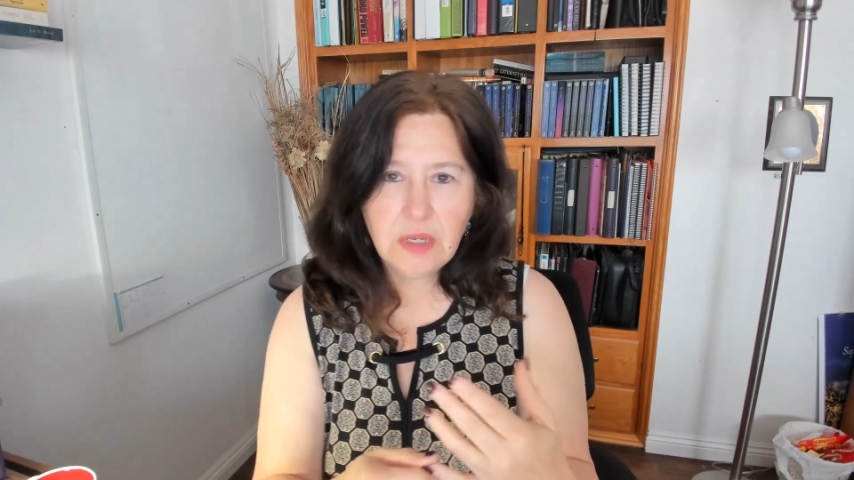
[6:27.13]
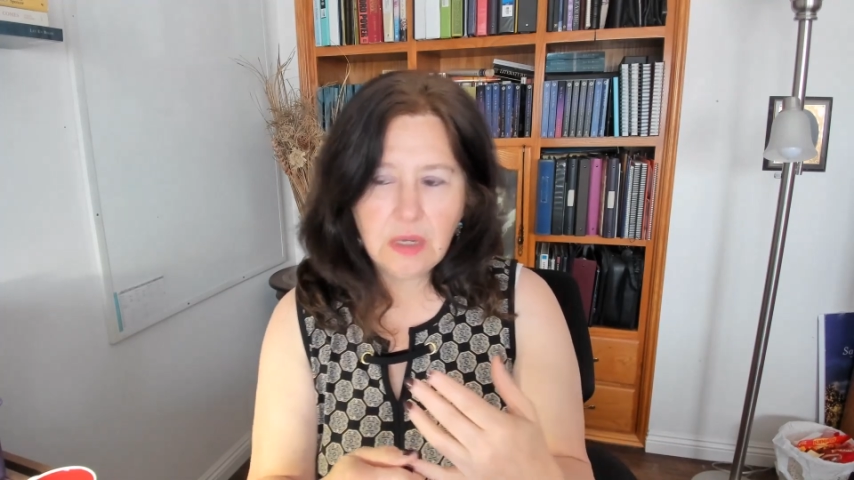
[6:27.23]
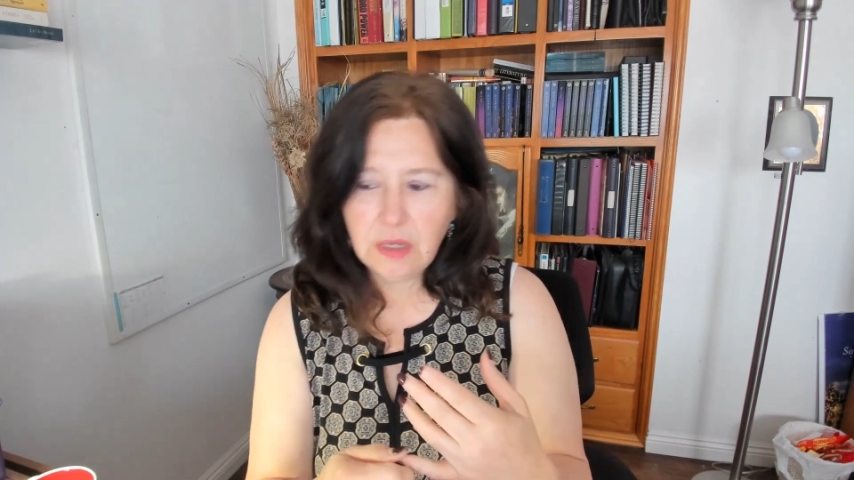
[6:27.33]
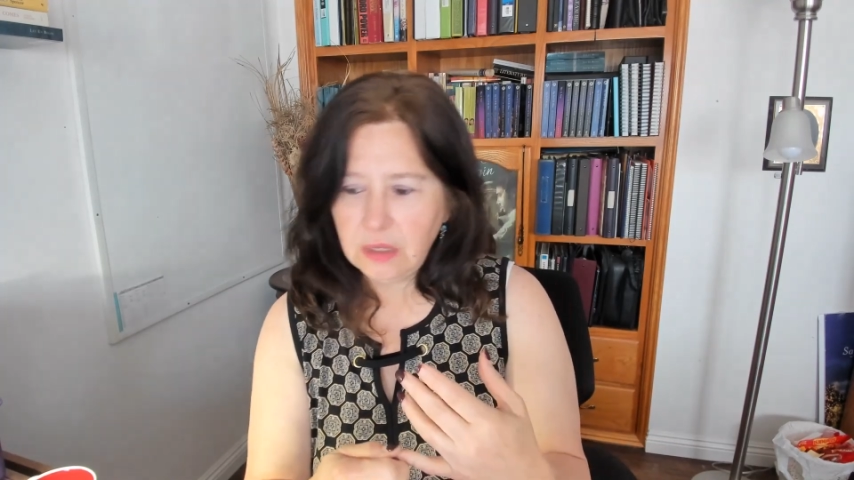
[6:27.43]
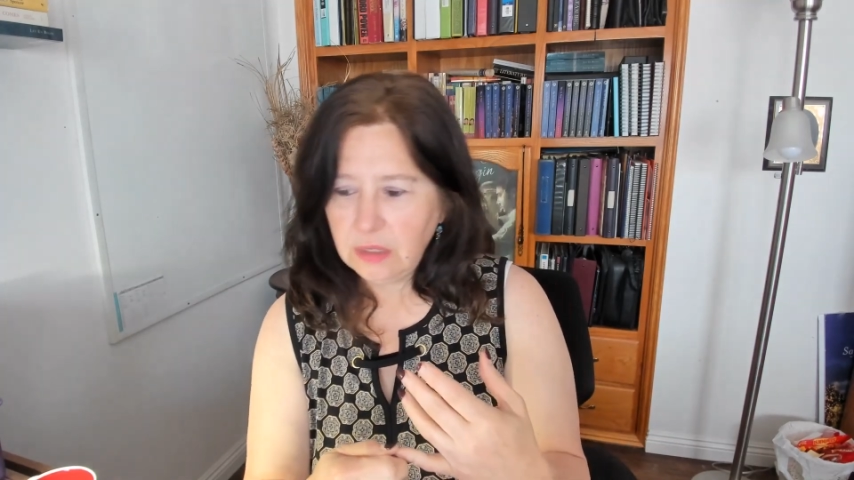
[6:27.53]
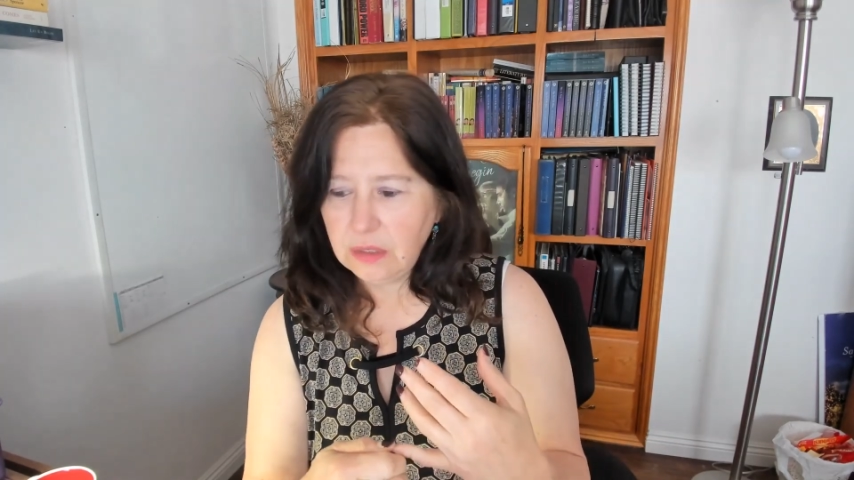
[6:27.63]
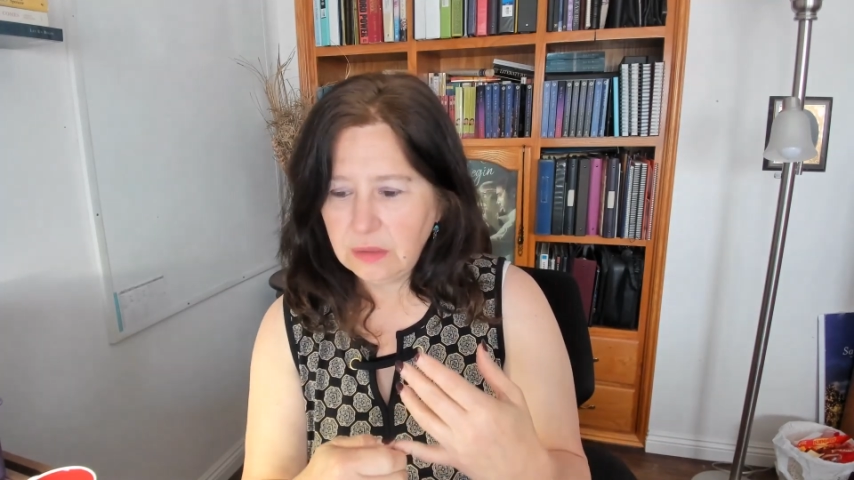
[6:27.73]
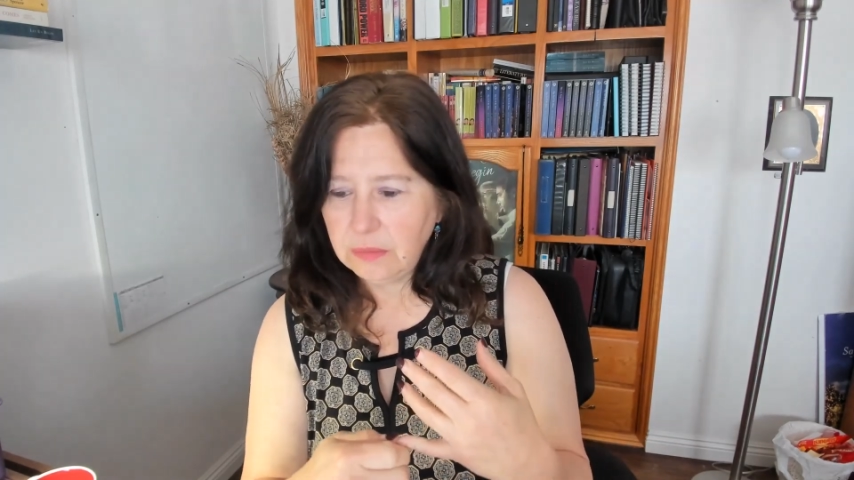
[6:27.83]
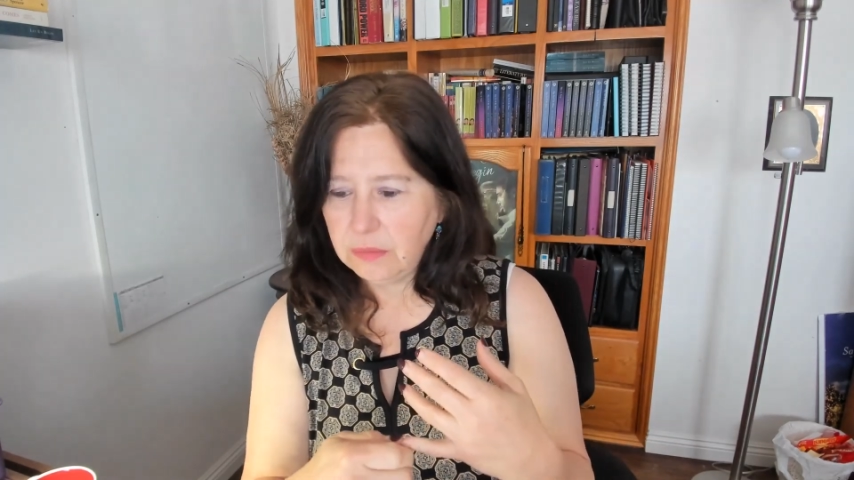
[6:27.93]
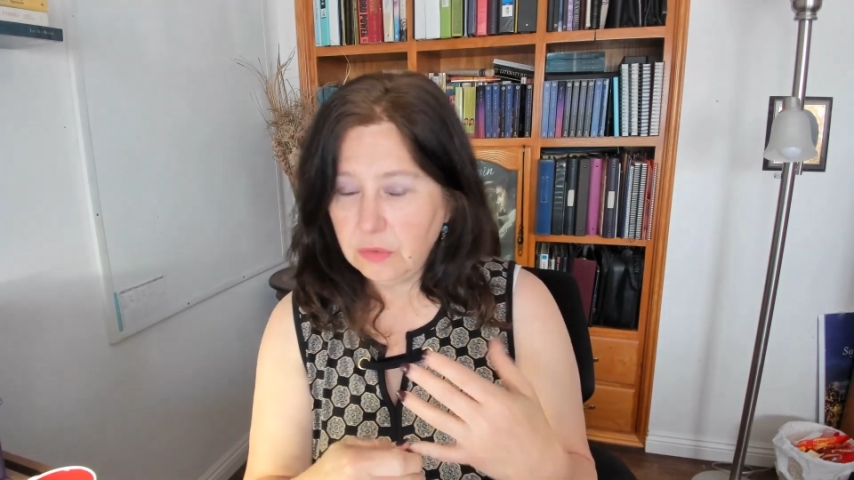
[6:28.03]

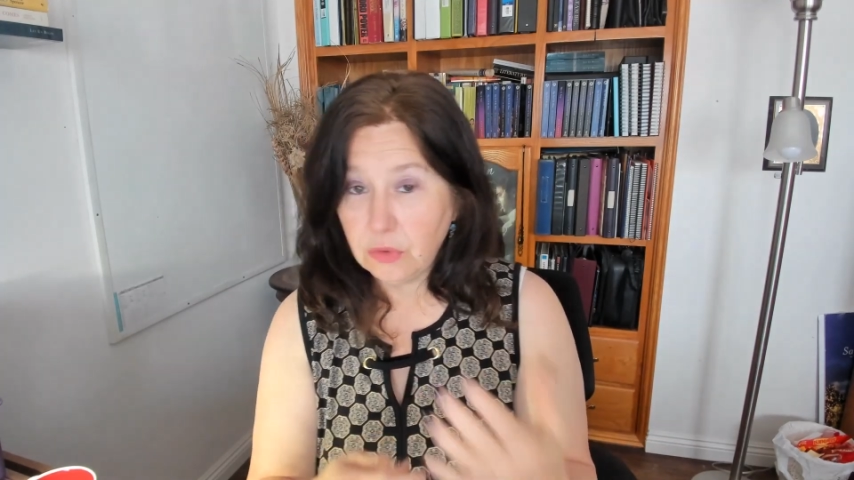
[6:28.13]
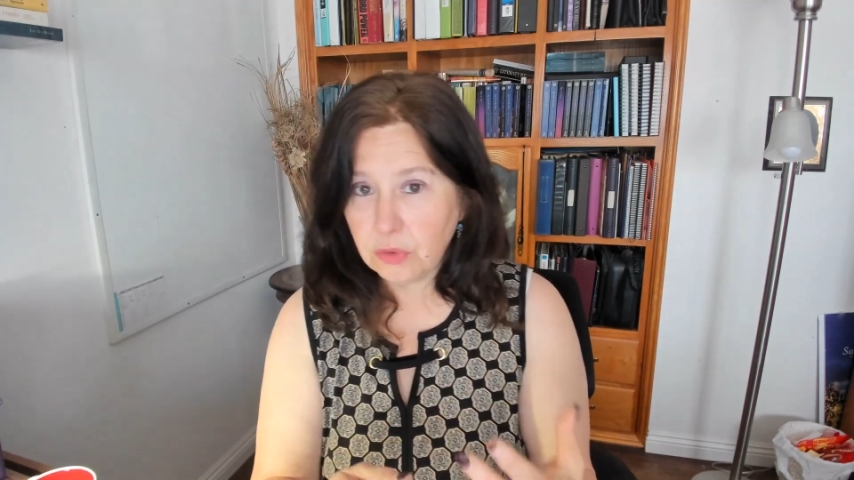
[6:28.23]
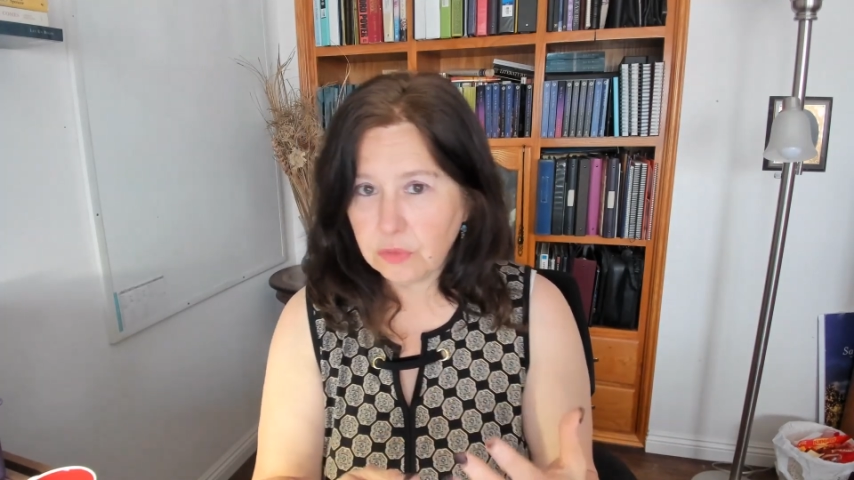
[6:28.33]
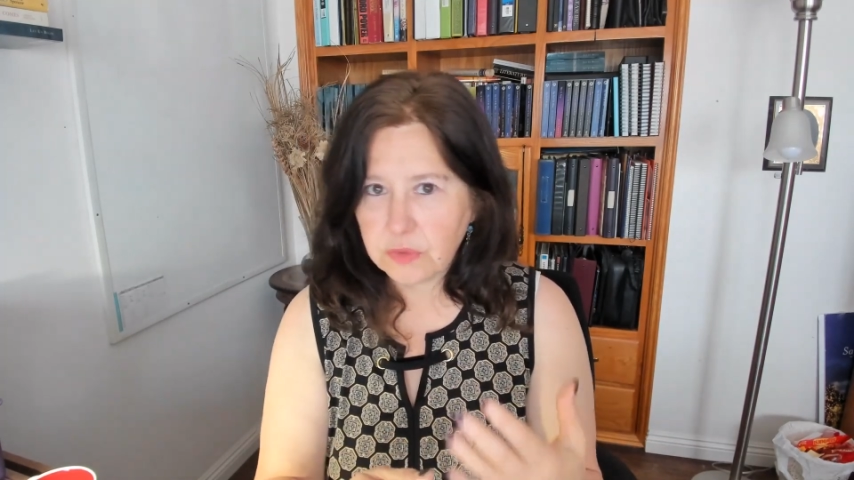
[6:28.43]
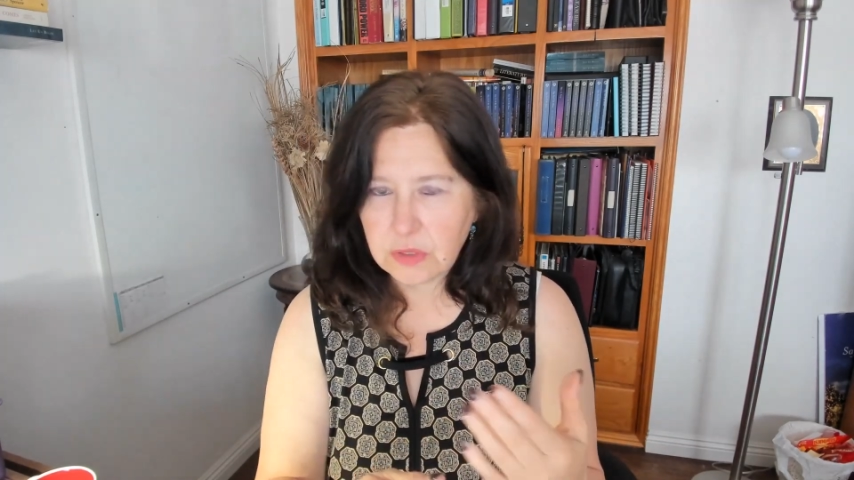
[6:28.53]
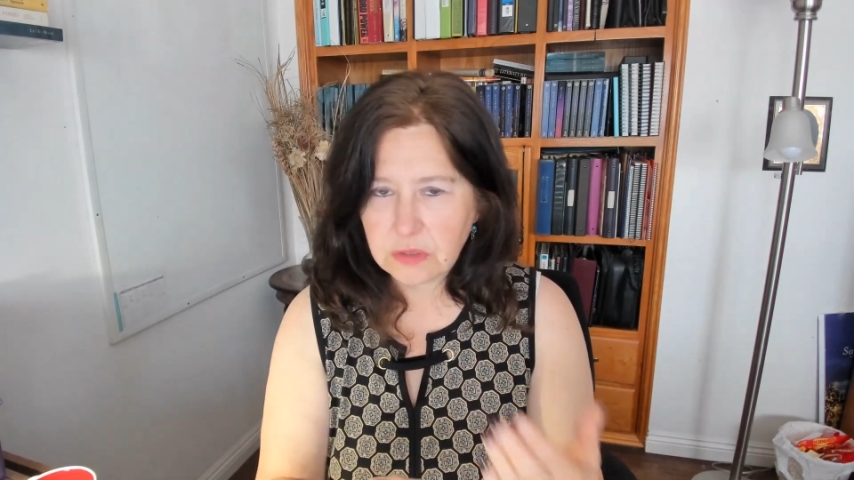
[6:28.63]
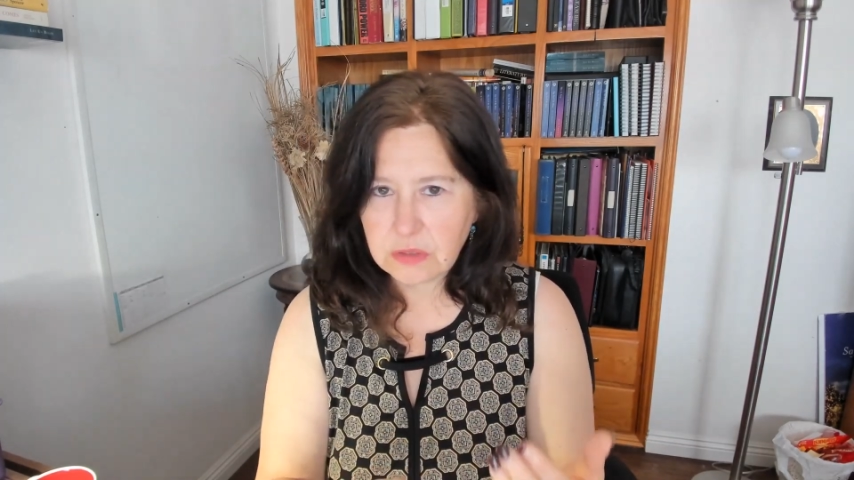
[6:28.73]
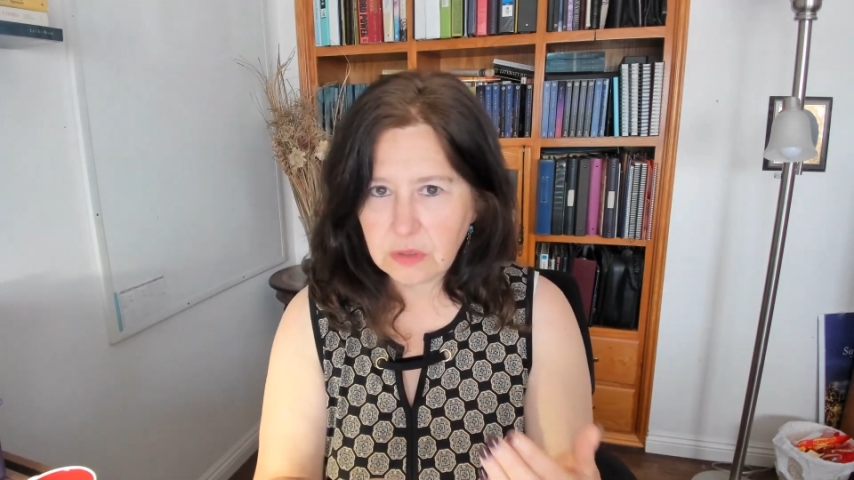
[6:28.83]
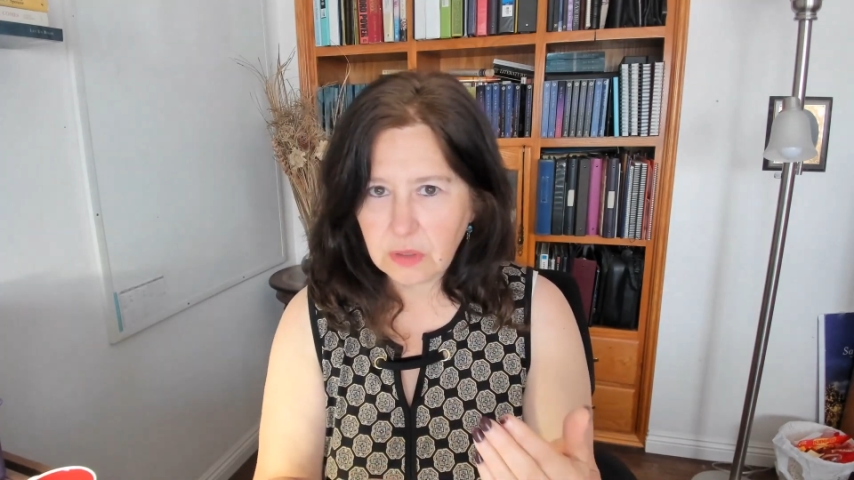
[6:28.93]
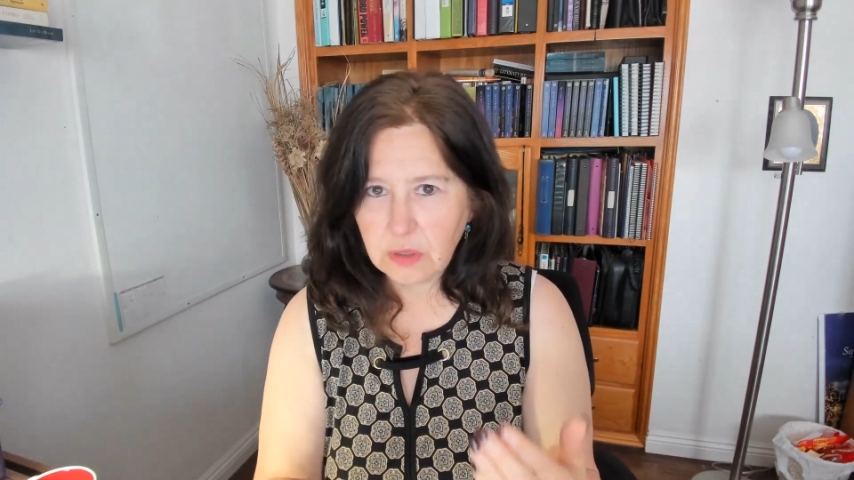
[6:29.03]
nervous.